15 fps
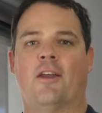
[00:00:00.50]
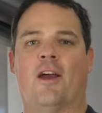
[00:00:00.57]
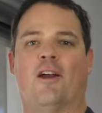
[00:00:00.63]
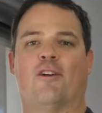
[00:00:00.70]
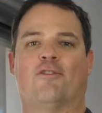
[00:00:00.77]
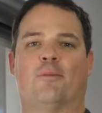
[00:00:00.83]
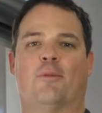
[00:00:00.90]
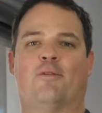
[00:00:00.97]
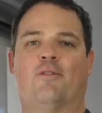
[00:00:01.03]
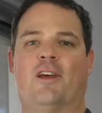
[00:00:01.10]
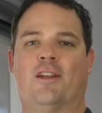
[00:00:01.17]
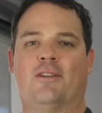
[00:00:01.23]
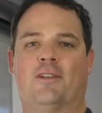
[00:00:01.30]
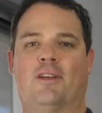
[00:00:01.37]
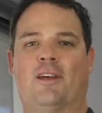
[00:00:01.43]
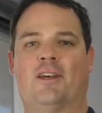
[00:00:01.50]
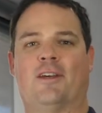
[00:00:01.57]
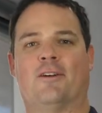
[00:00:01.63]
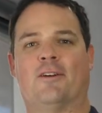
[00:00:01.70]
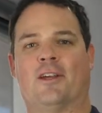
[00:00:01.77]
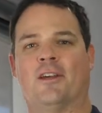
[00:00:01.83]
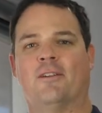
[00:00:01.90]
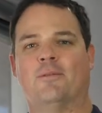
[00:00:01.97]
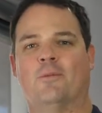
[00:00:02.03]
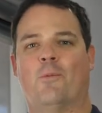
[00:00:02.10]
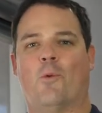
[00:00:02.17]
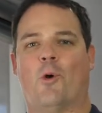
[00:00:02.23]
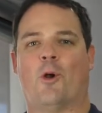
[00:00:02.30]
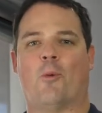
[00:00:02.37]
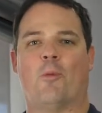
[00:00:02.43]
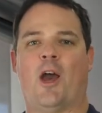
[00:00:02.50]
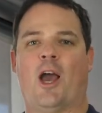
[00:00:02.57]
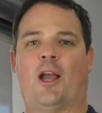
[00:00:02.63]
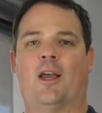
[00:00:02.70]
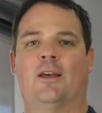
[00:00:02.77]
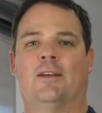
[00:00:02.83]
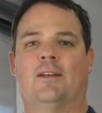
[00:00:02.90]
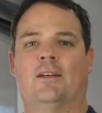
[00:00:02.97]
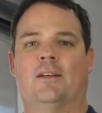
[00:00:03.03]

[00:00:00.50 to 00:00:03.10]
Darren from Advantage Air here again. Welcome back.